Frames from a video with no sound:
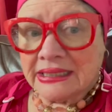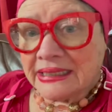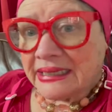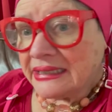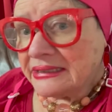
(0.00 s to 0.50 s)

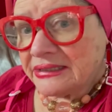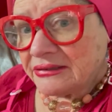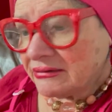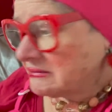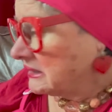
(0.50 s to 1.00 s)
And, you
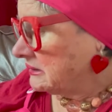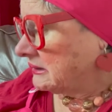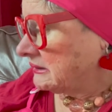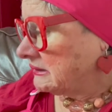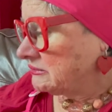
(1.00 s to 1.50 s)
know,
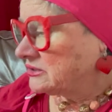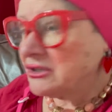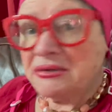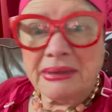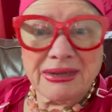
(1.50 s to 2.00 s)
I was
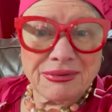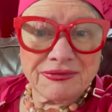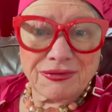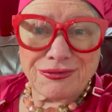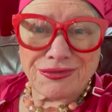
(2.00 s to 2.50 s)
going to make one
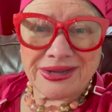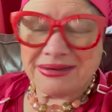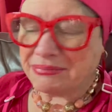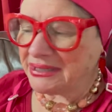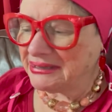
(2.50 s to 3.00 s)
for
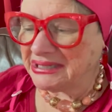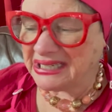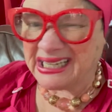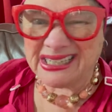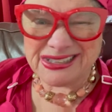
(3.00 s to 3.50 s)
Fred, but he
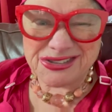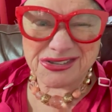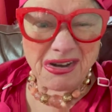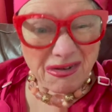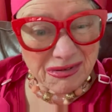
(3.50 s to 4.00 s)
kind of
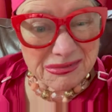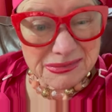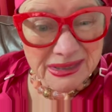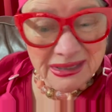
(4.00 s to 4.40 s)
saw them